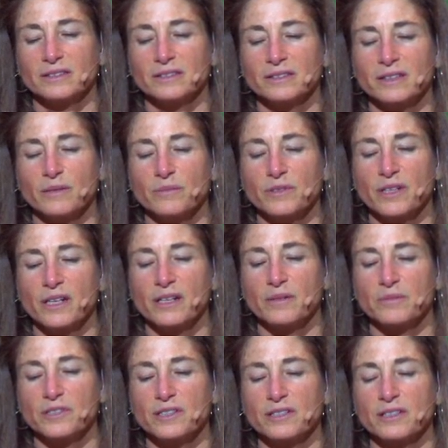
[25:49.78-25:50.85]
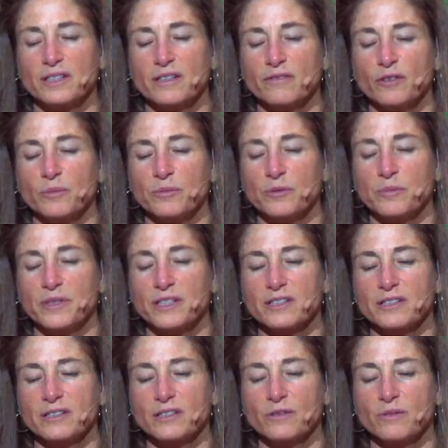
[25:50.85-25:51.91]
Sometimes just giving
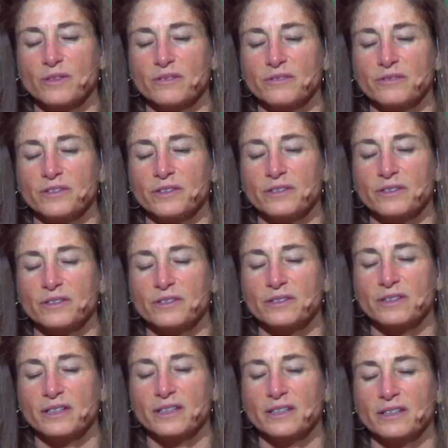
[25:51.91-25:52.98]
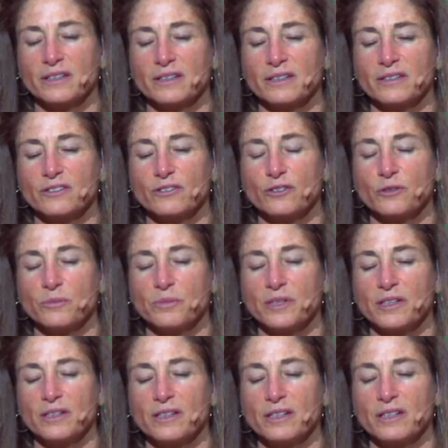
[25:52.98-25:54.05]
permission to what feels like shouldn't
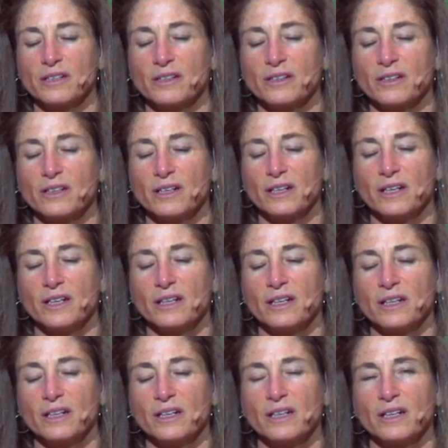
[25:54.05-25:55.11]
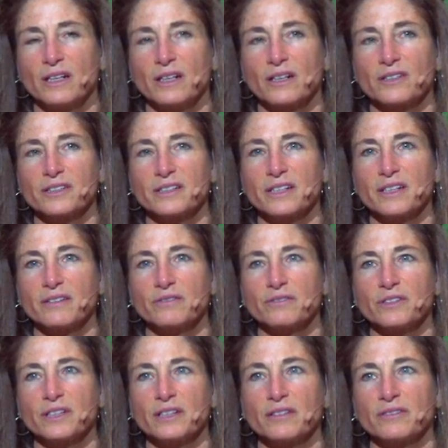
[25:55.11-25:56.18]
be there, or saying
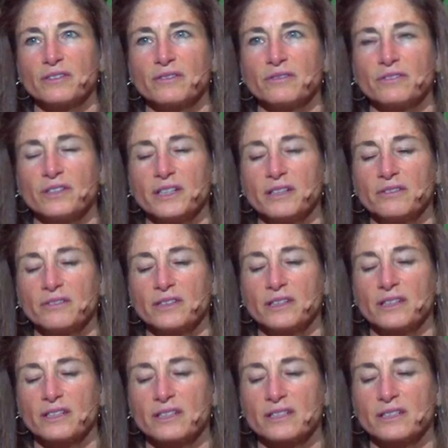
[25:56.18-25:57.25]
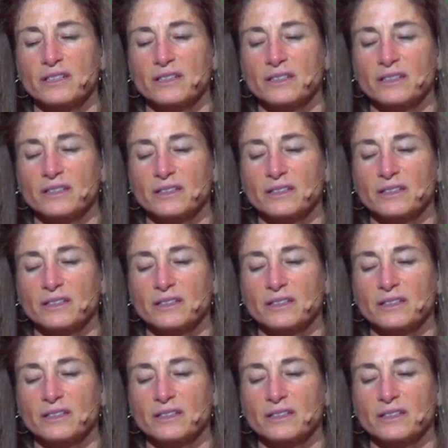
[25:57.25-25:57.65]
forgiven, forgiven does it.